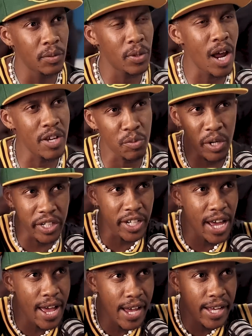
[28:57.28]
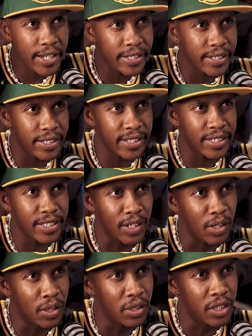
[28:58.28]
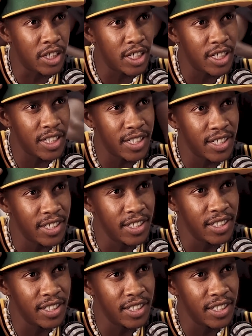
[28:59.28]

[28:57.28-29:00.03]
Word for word: When I was wearing the hat, or yeah,